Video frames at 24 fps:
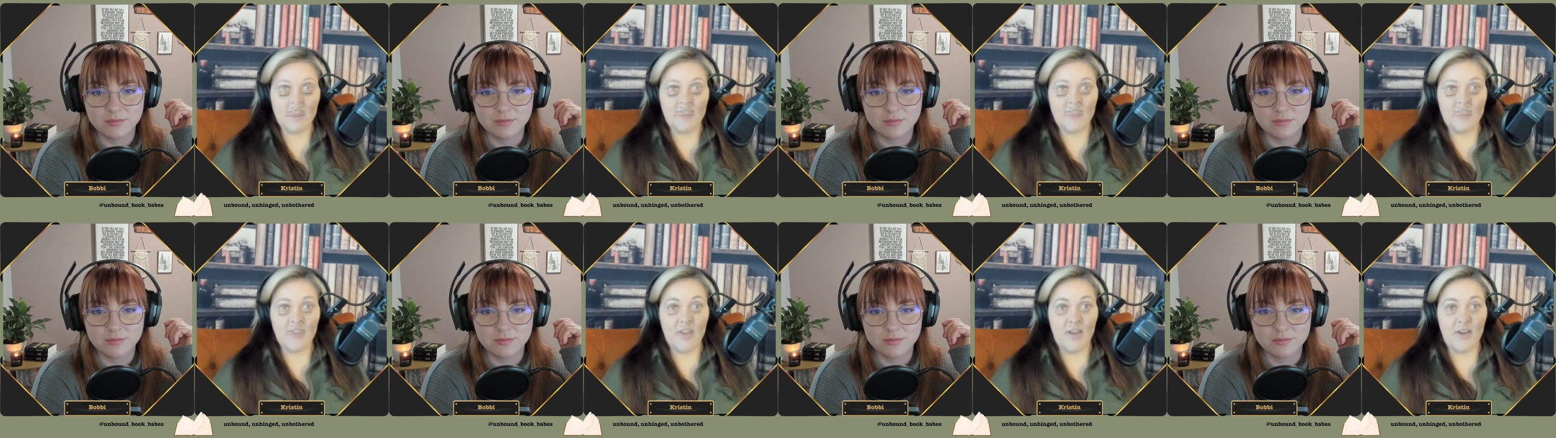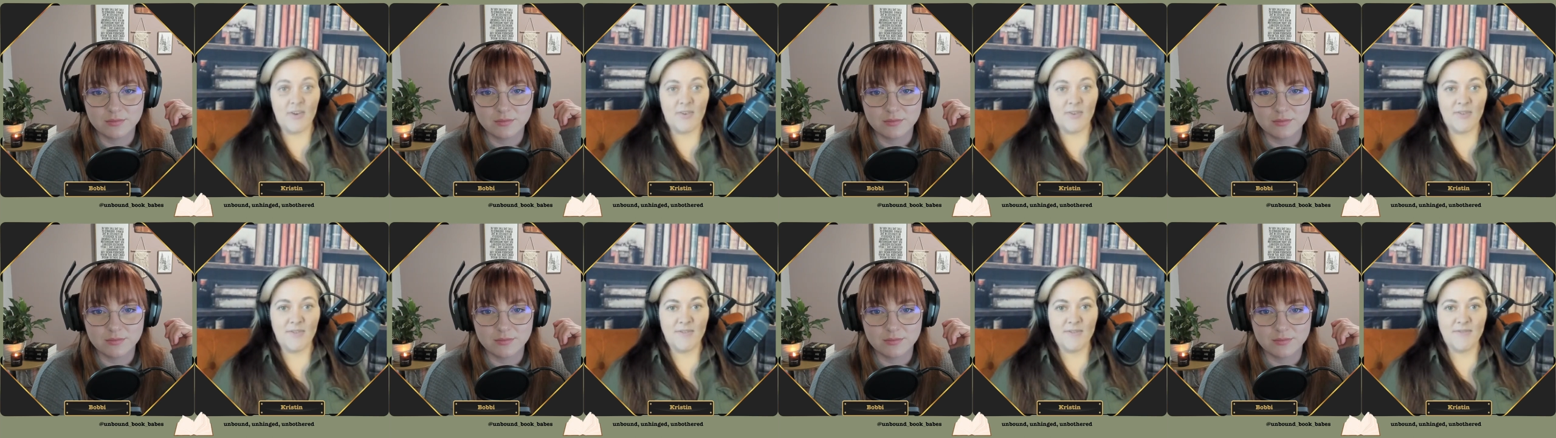
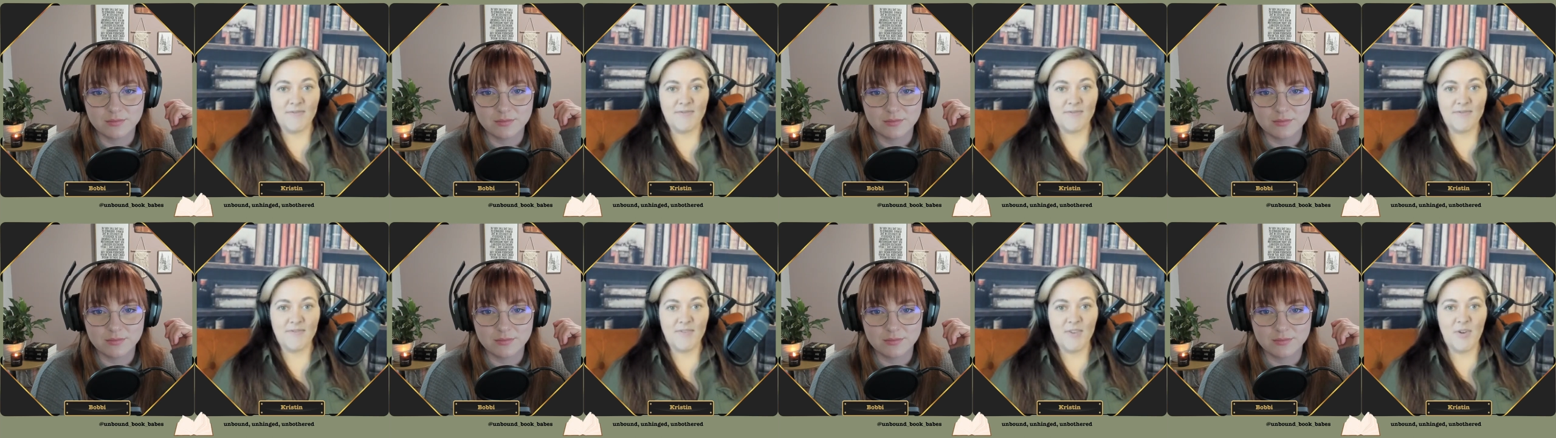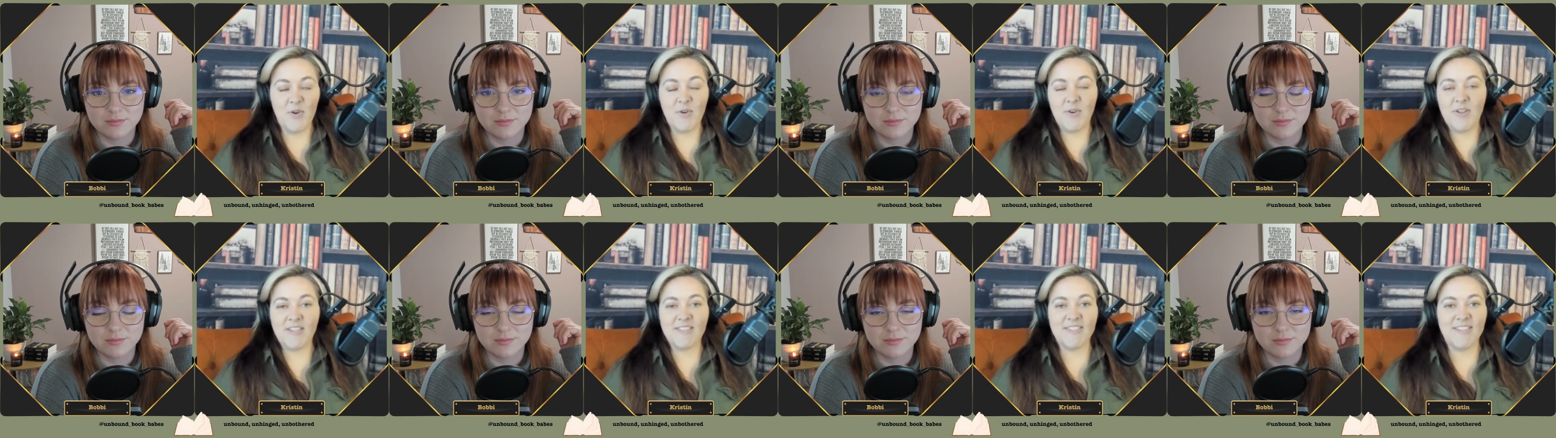Speaker 1: So,
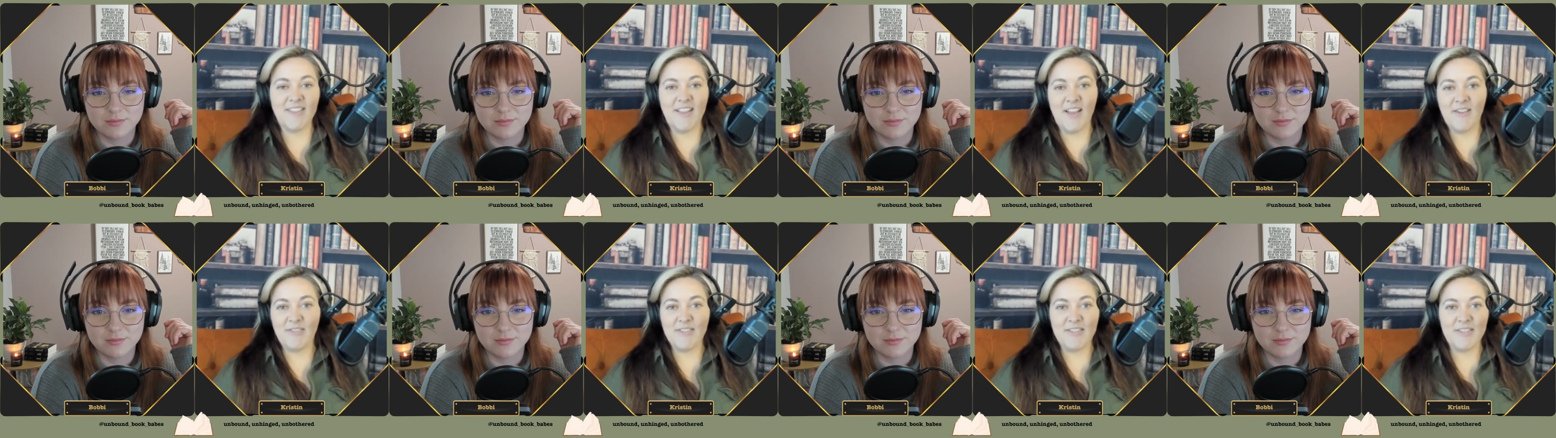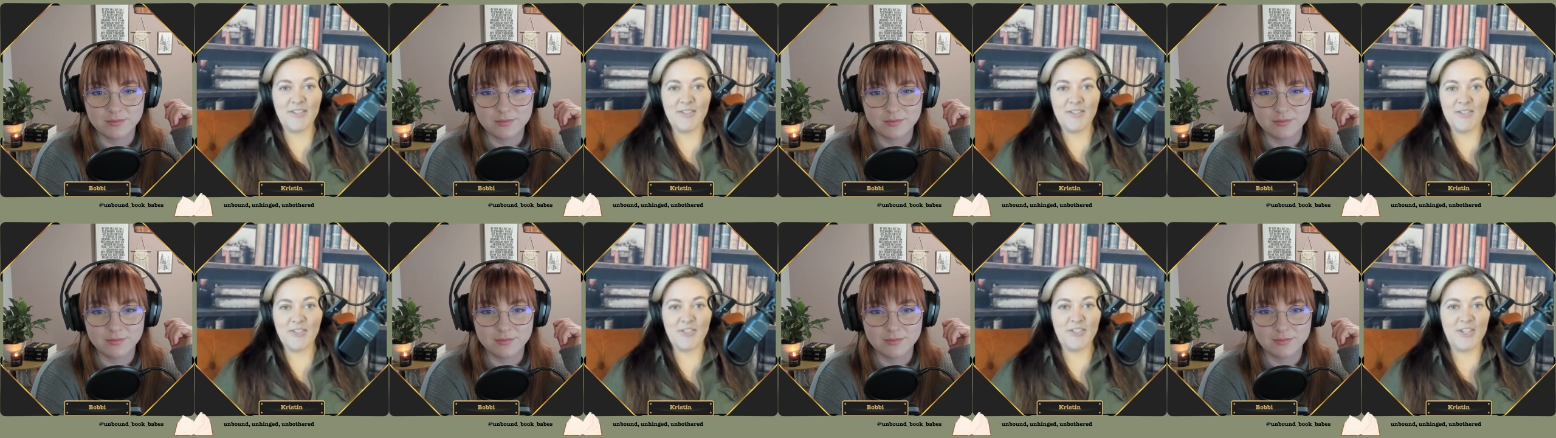who doesn't love a
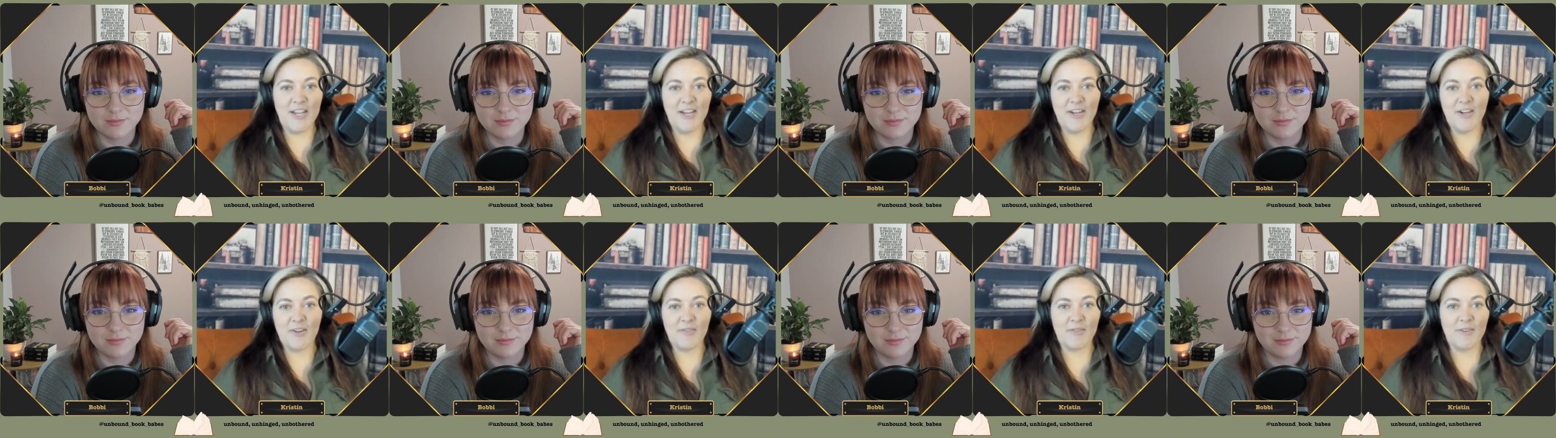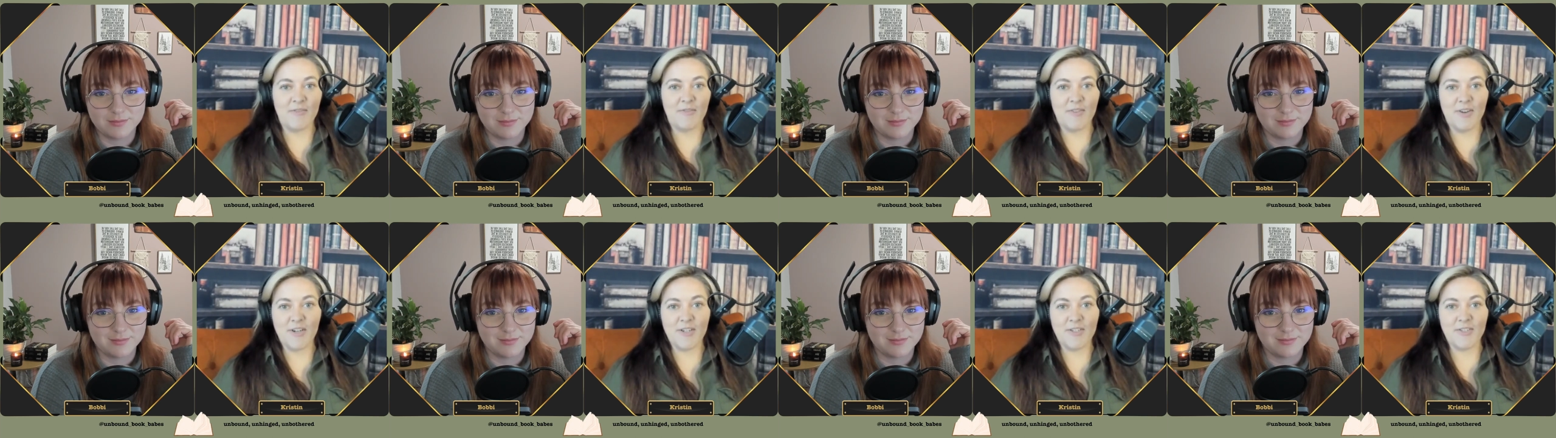little gender
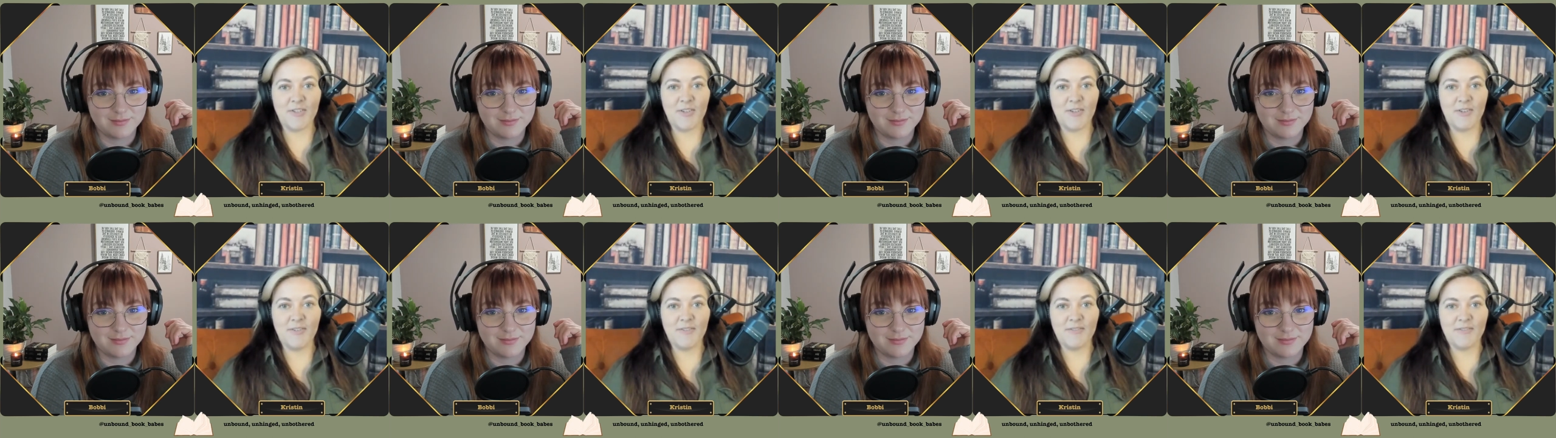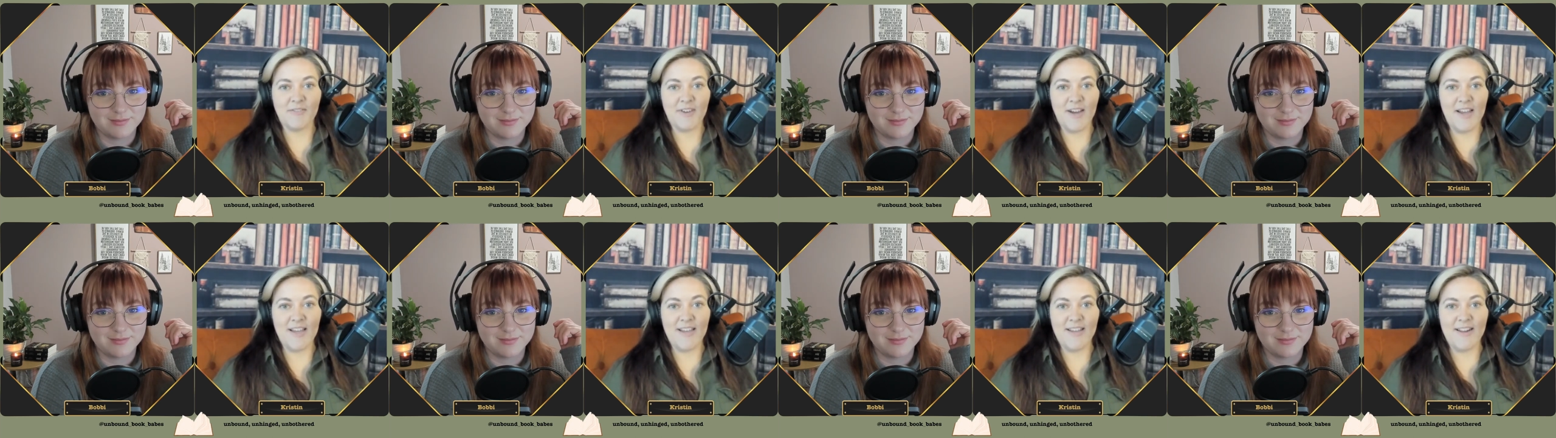reversal,
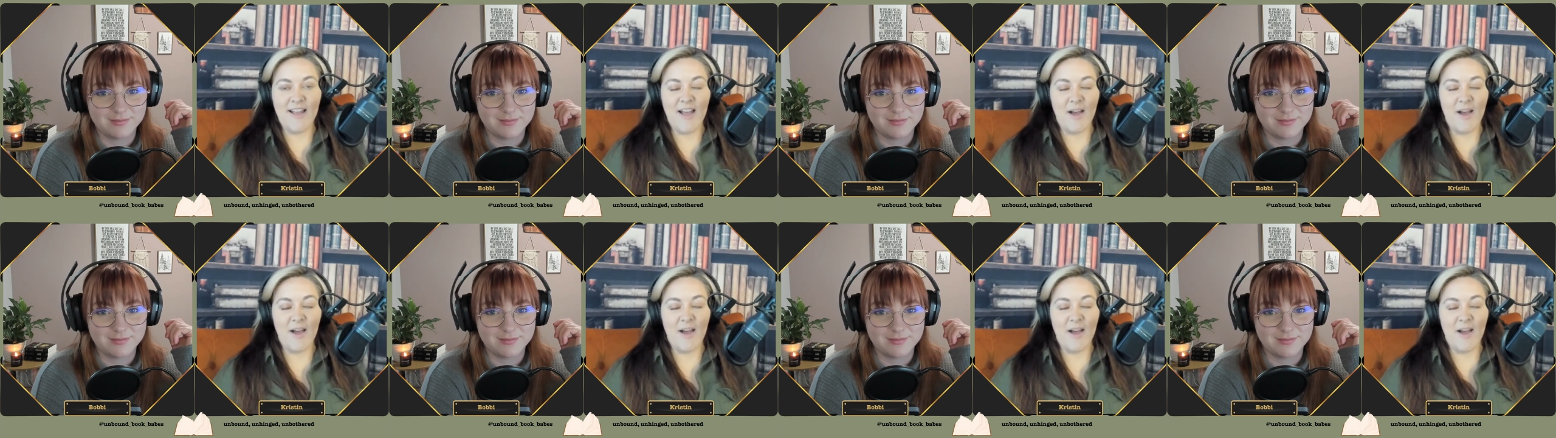right?